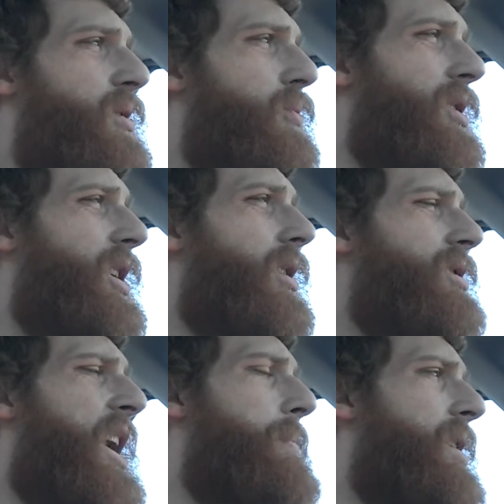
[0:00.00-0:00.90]
there really
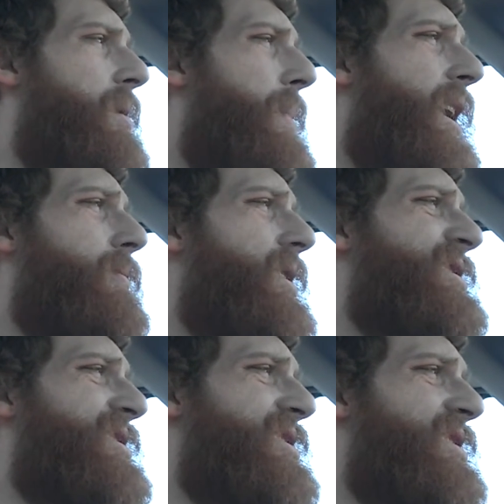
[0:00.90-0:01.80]
aren't that many bad
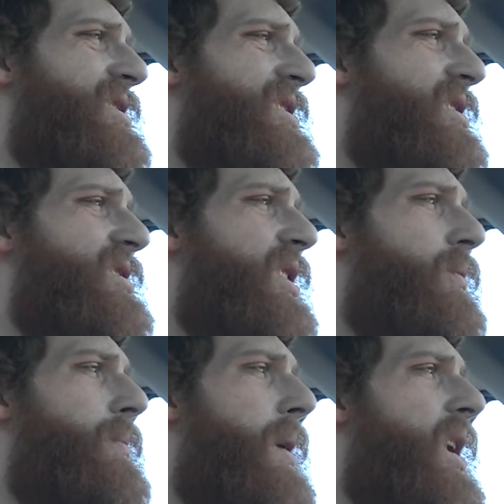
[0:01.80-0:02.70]
reasons in the sense that
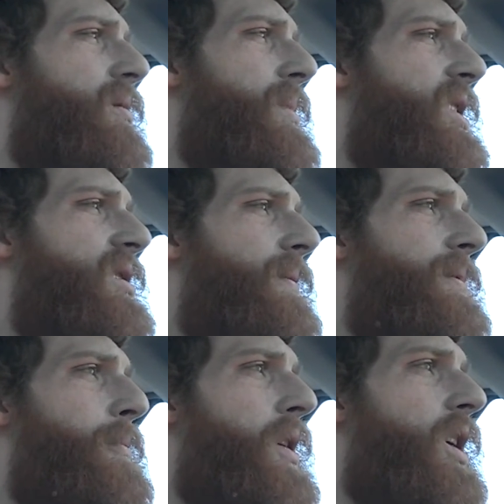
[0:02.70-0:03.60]
would bother me enough
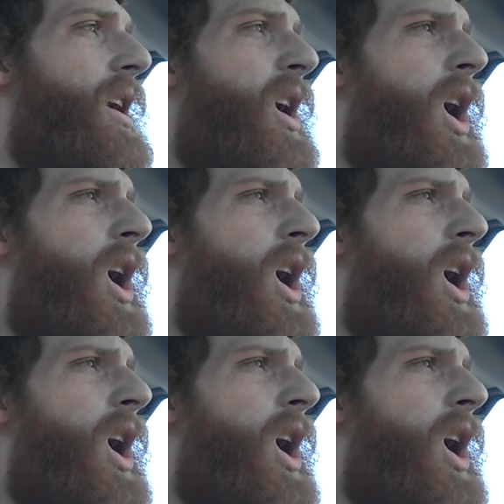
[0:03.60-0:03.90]
to be like,